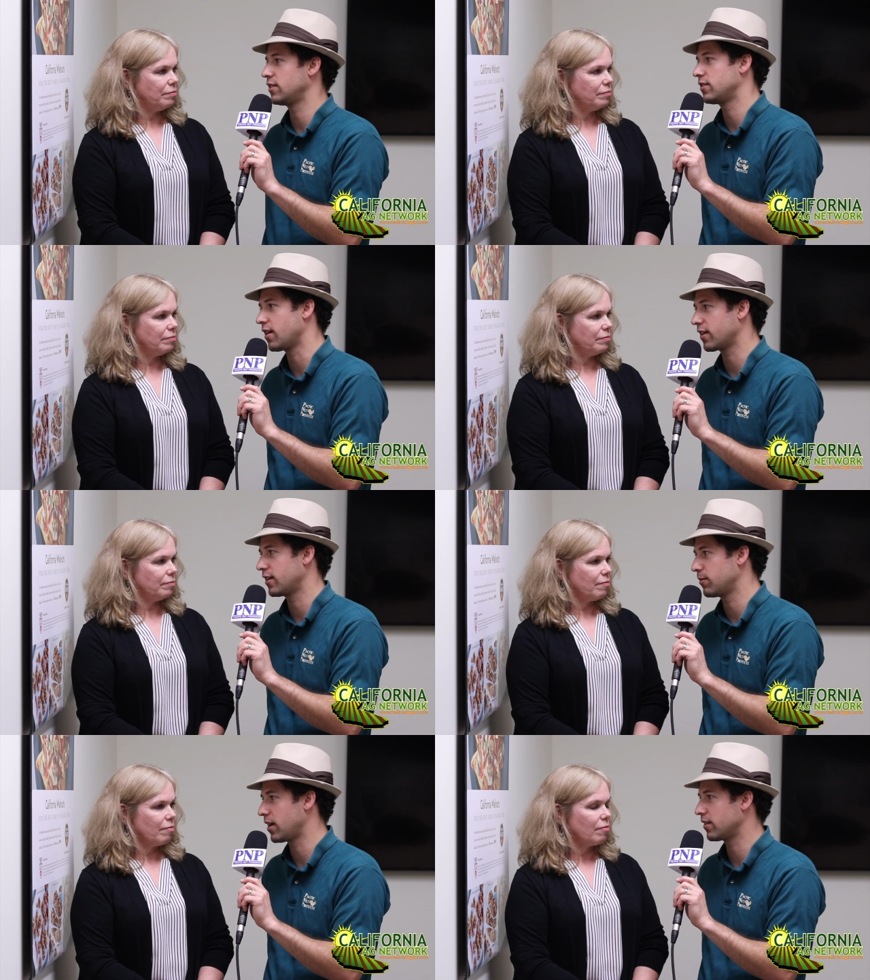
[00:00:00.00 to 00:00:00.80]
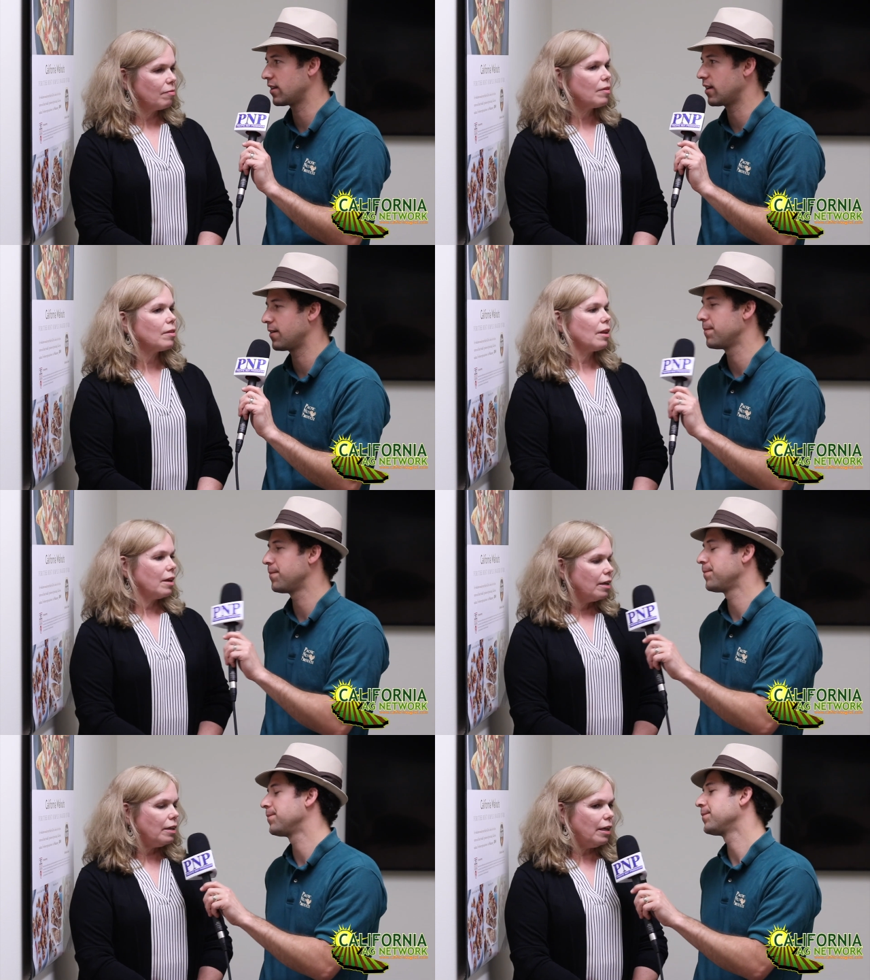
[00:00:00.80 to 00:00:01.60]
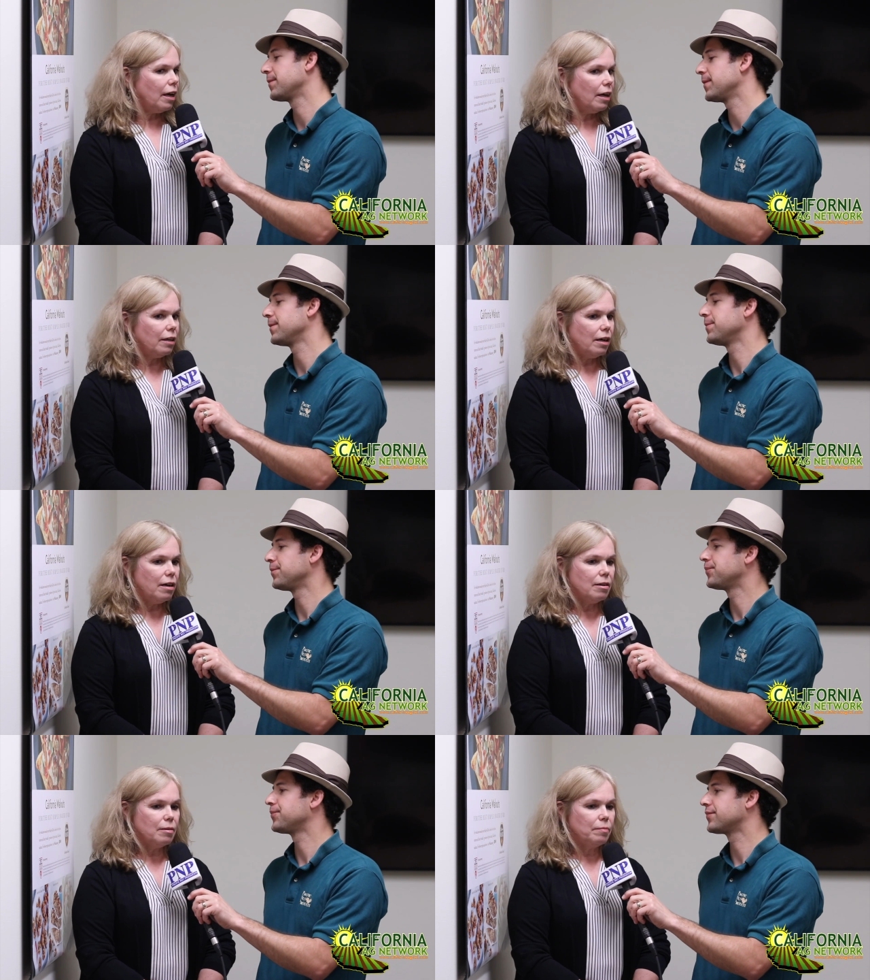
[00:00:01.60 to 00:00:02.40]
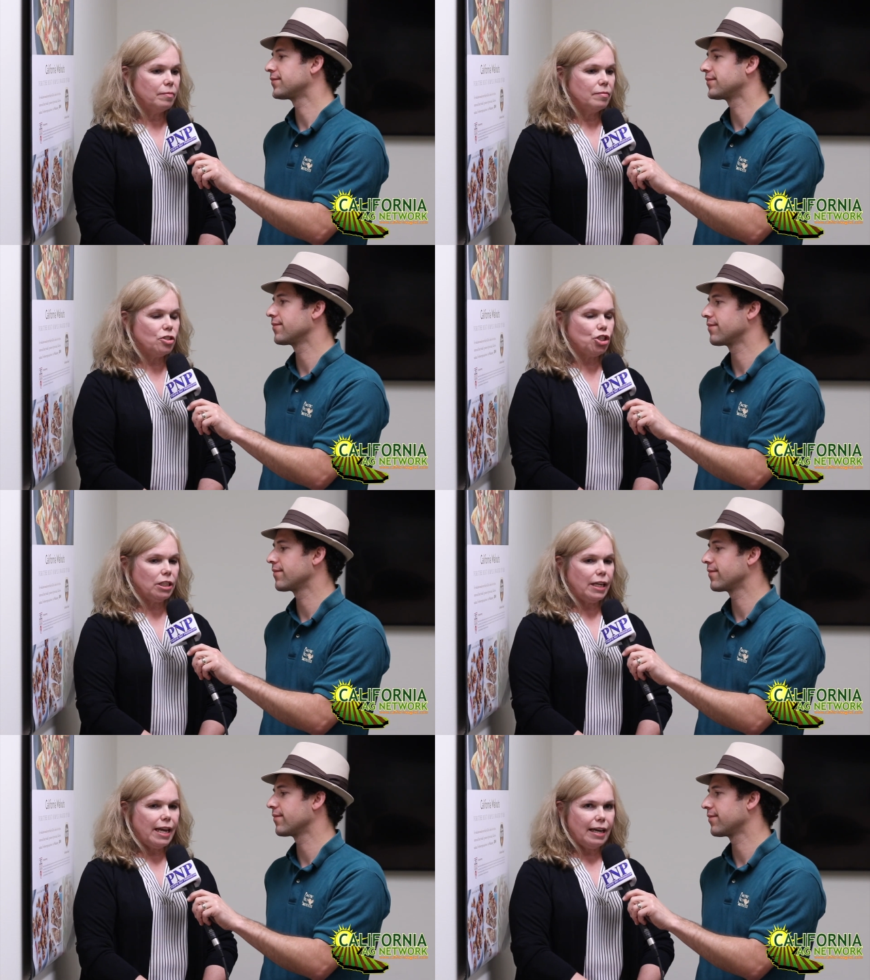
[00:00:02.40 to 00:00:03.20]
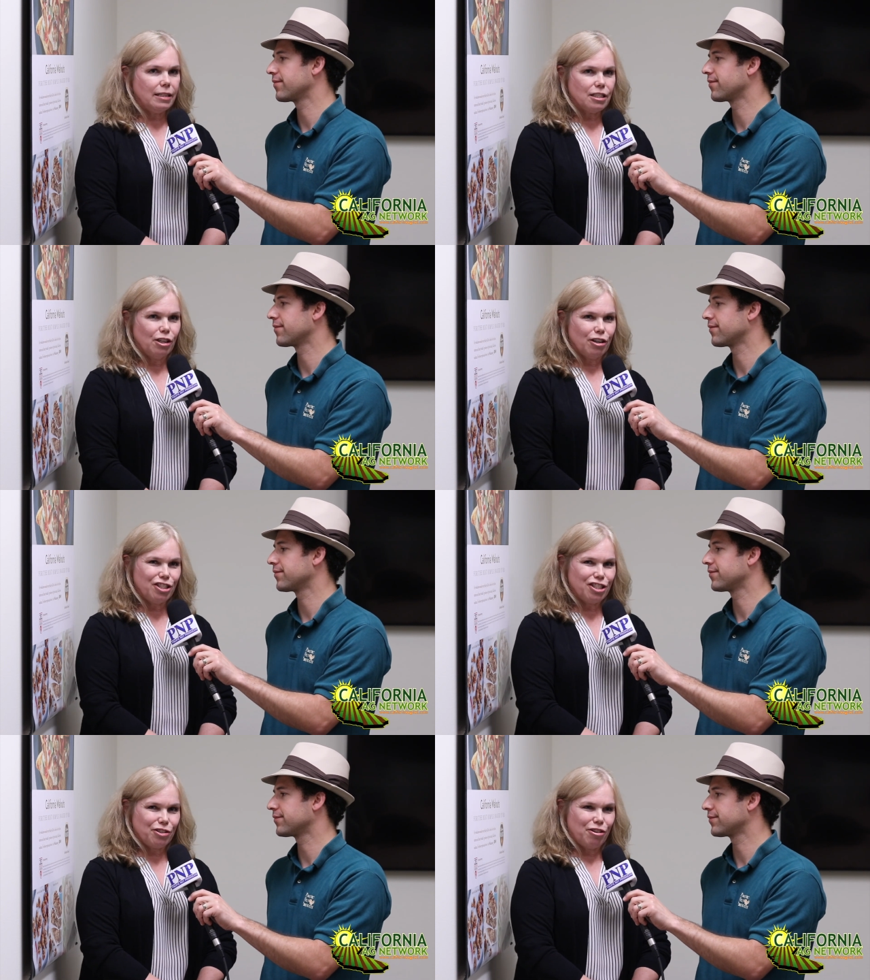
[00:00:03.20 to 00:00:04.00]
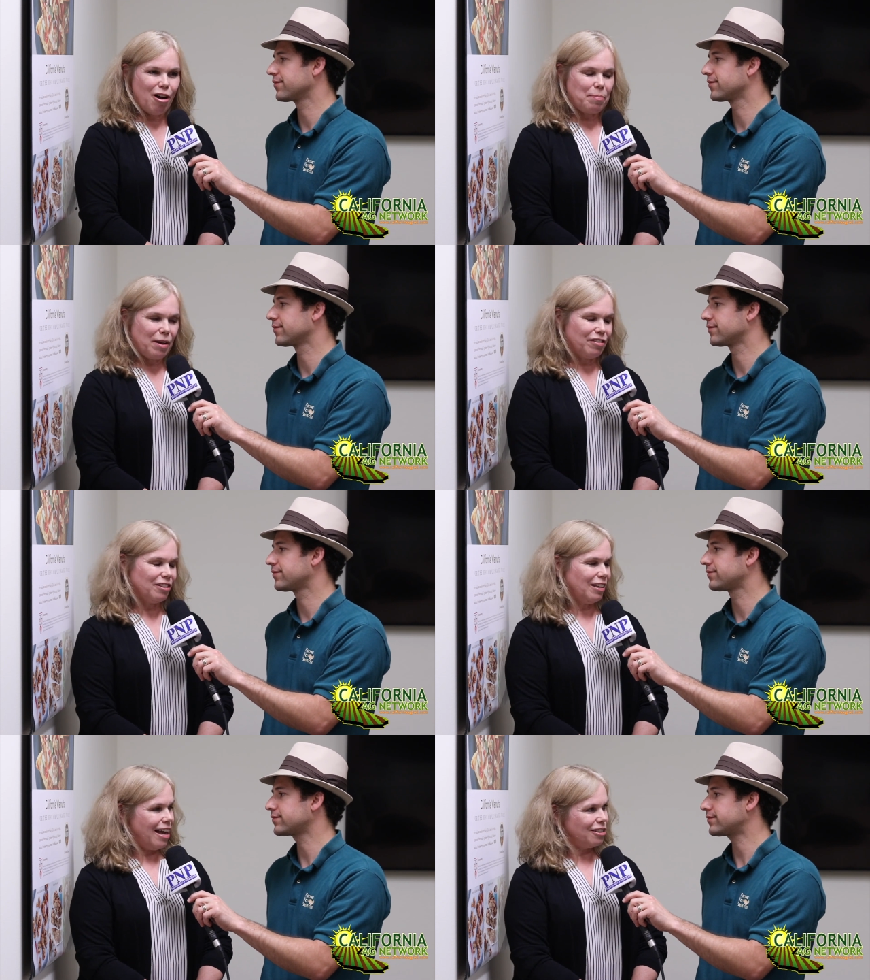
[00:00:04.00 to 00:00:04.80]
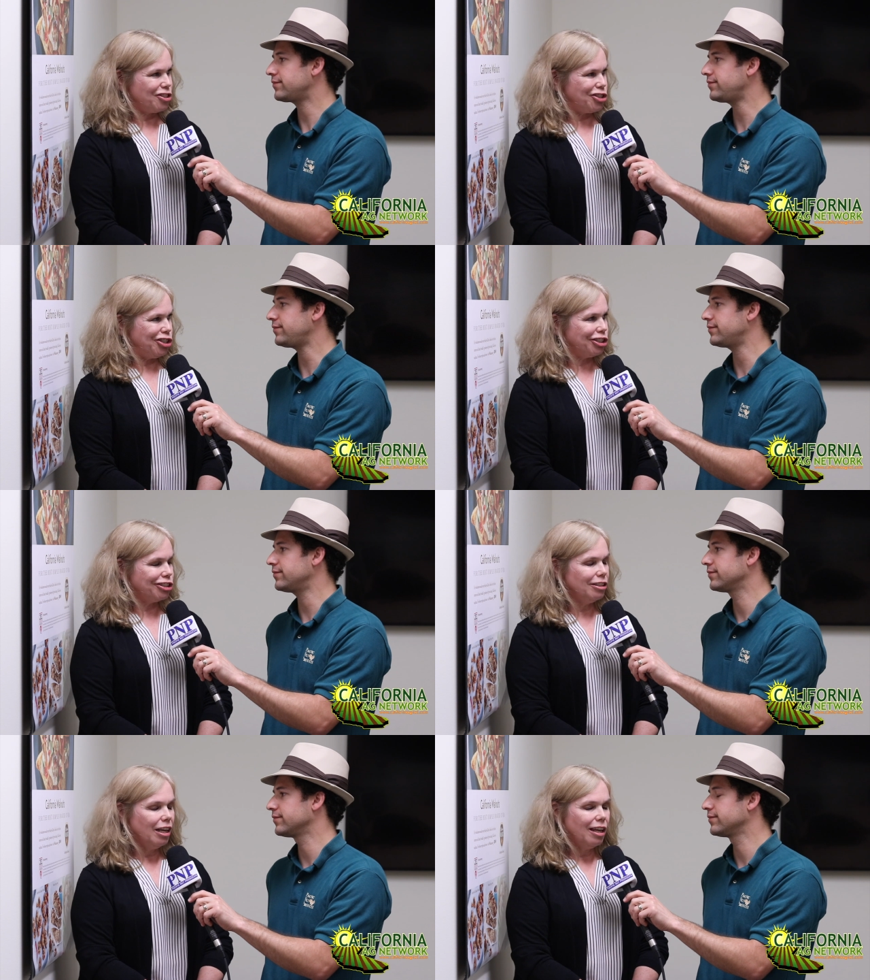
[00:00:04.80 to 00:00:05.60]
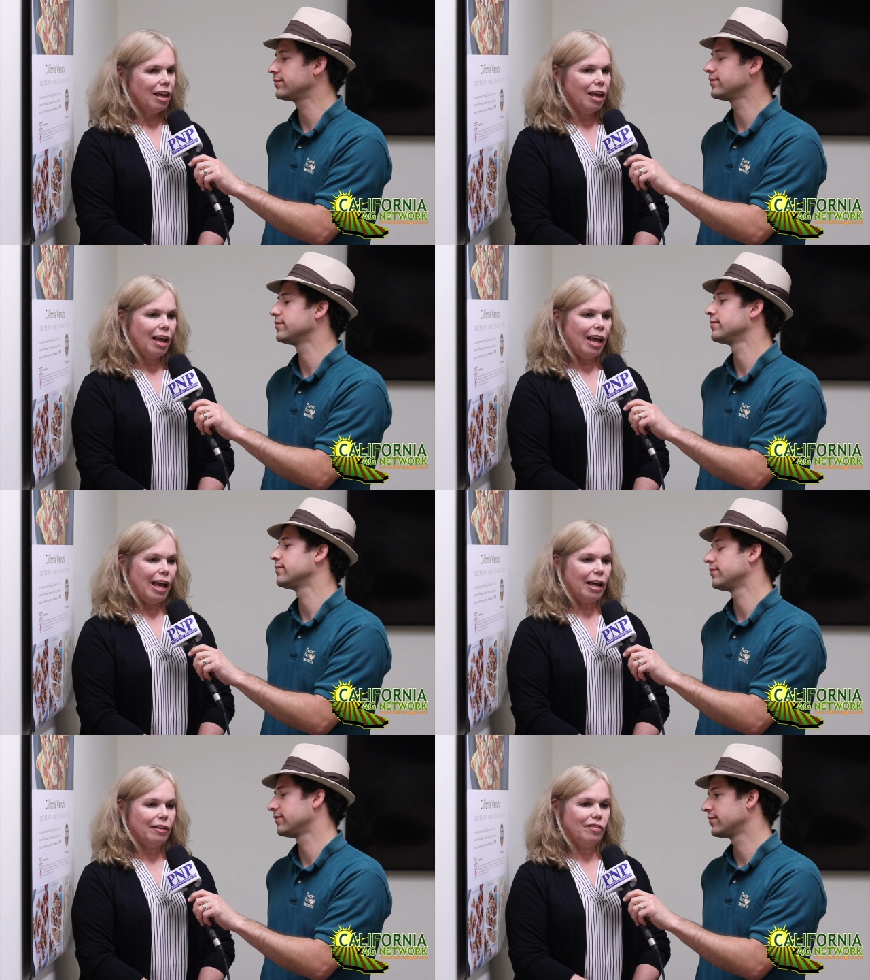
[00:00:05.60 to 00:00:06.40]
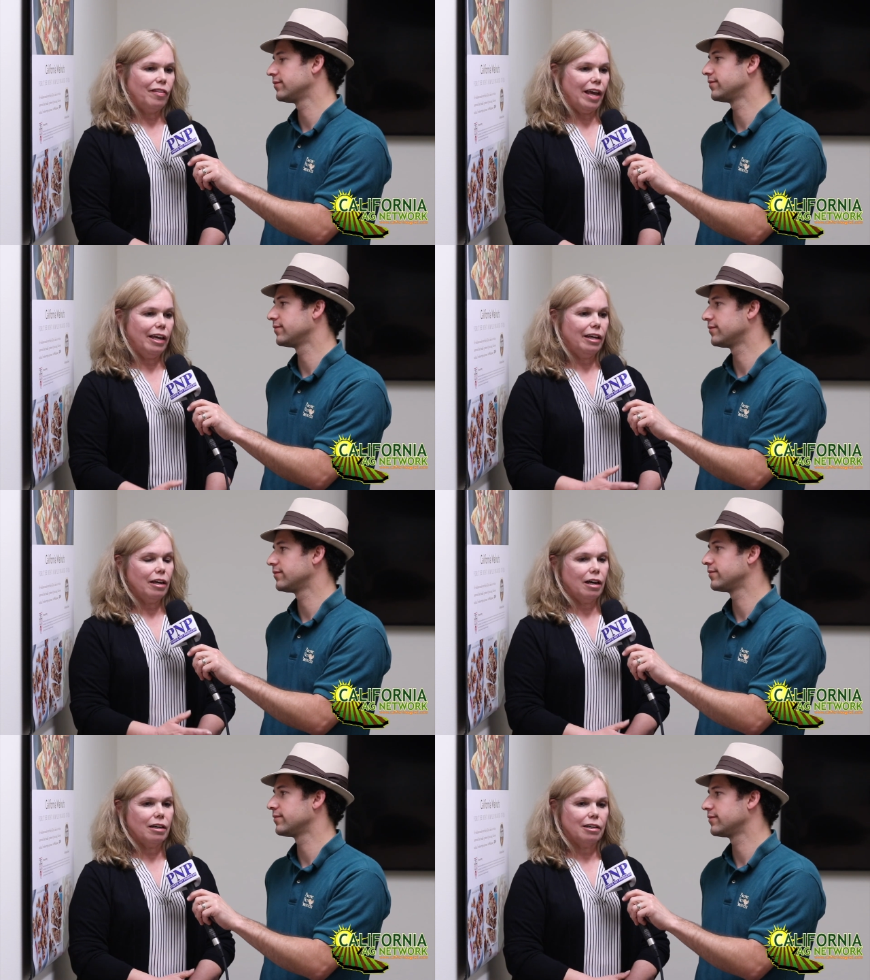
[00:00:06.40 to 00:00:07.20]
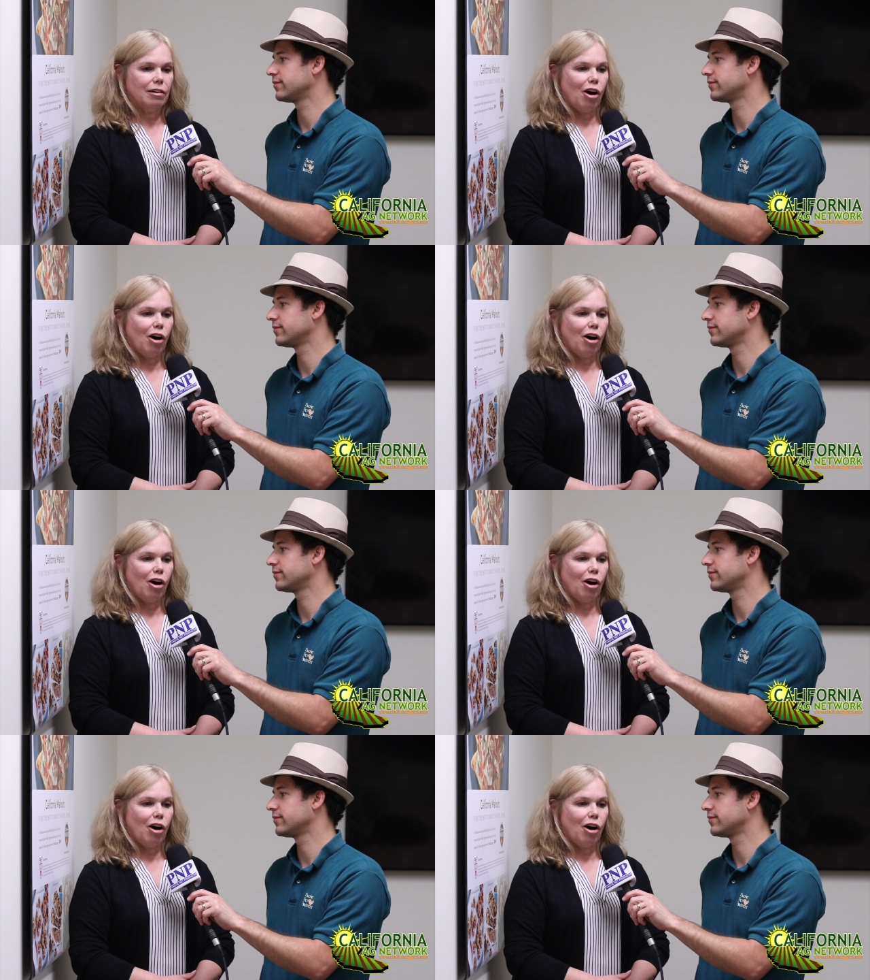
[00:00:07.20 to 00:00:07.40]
Speaker 1: that you're talking about there.
Speaker 2: Yeah. Um, Chile had its largest crop ever last year, and they uh,